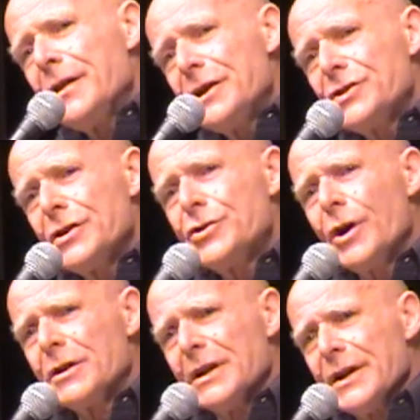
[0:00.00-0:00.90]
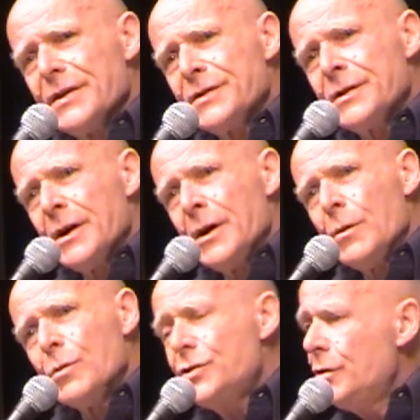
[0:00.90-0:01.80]
this shot list
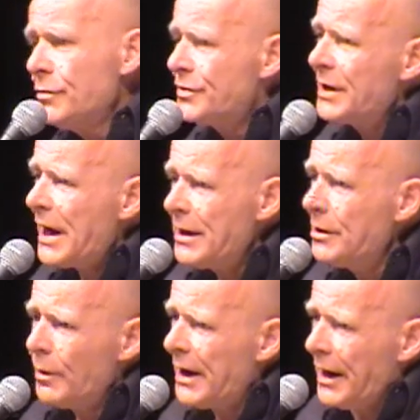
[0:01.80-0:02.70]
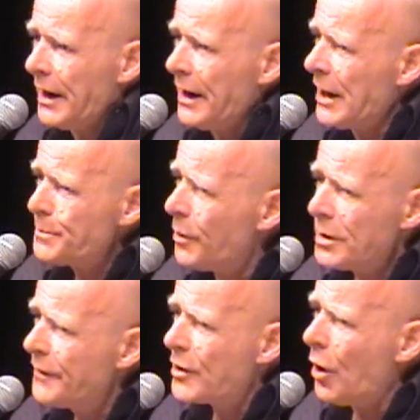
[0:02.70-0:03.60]
was used in any way as
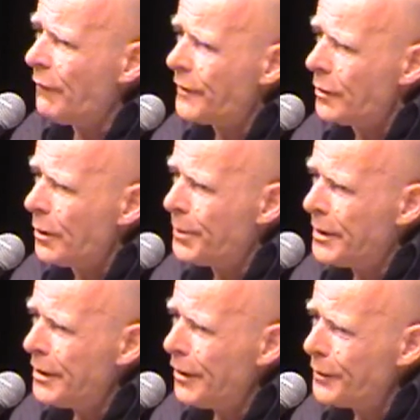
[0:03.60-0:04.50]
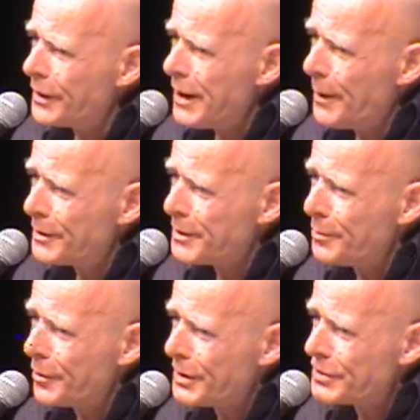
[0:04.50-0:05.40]
part of a cover-up of what had happened on
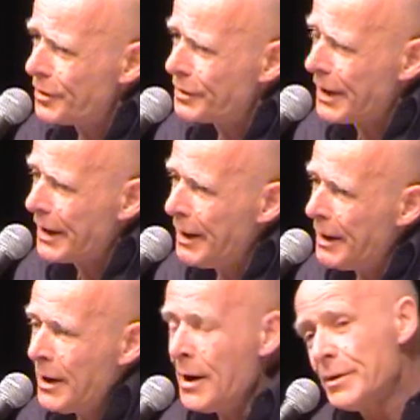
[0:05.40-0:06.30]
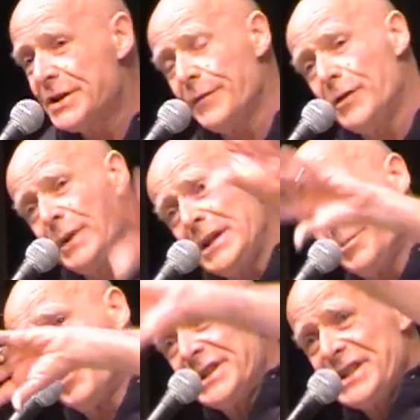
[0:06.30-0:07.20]
Bloody Sunday. But you see, if you read
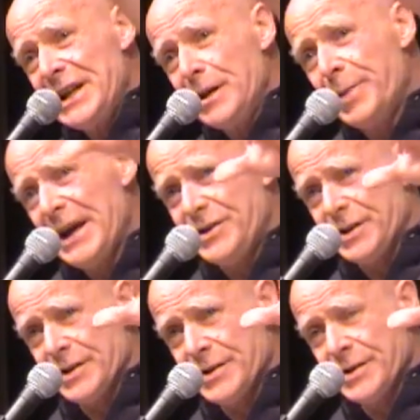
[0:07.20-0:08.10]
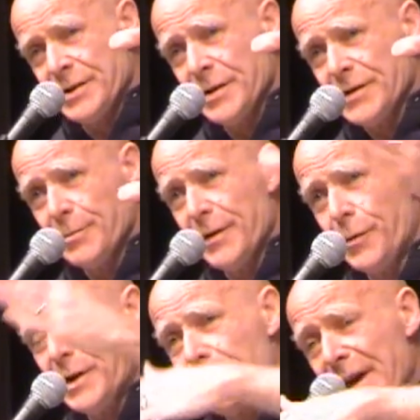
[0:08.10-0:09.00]
the preceding pages,
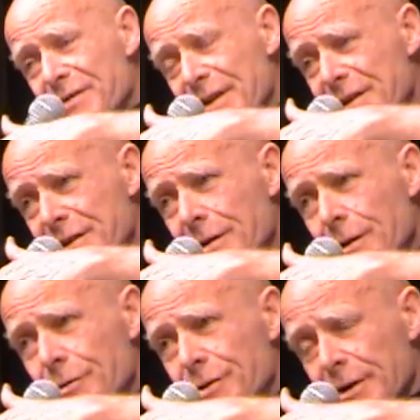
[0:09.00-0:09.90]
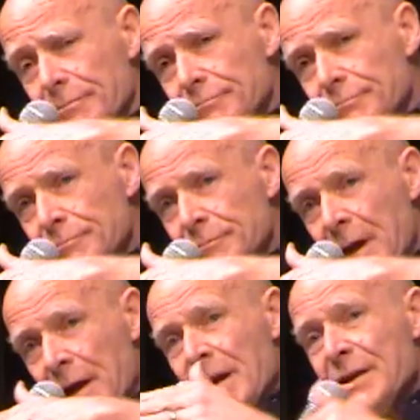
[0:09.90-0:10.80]
before he arrives at this conclusion,
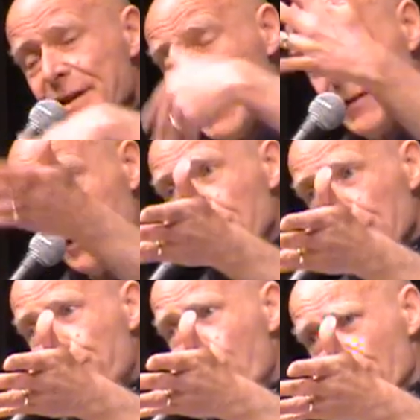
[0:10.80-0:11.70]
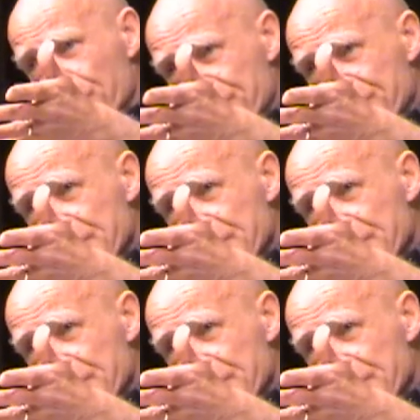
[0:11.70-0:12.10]
Saville reports,